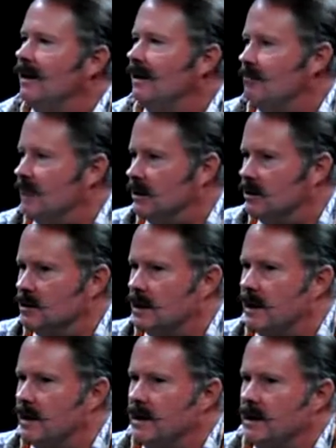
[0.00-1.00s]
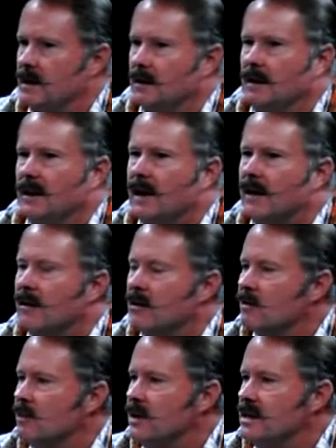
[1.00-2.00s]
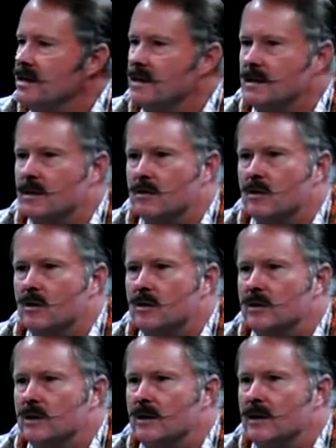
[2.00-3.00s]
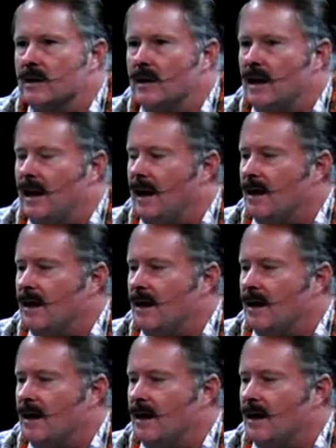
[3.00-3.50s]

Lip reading: and Mililani and other places in the local area.